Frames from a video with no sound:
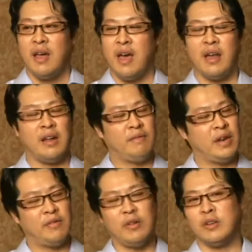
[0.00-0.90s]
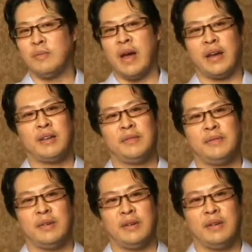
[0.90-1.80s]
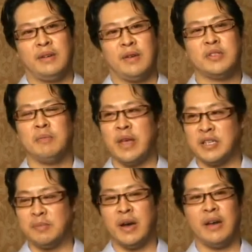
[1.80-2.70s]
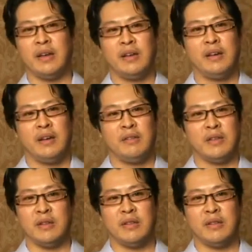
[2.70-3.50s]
and I've never looked back. I was amazed by the